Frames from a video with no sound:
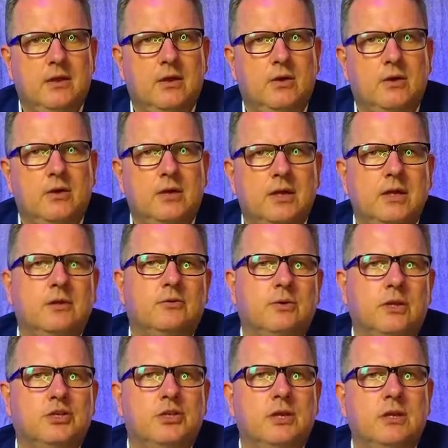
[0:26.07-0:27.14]
or in
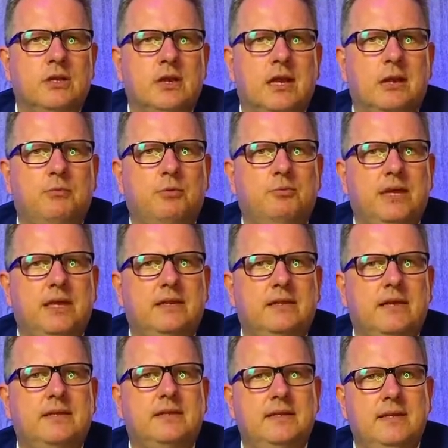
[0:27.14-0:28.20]
original République
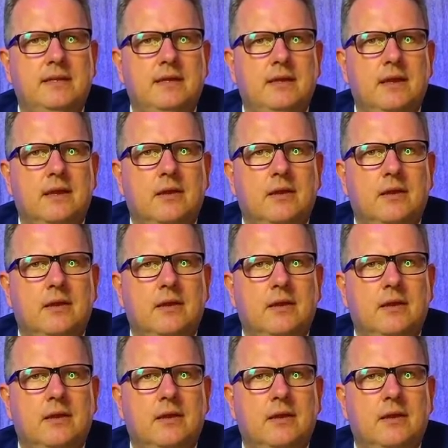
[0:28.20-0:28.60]
d'Haïti,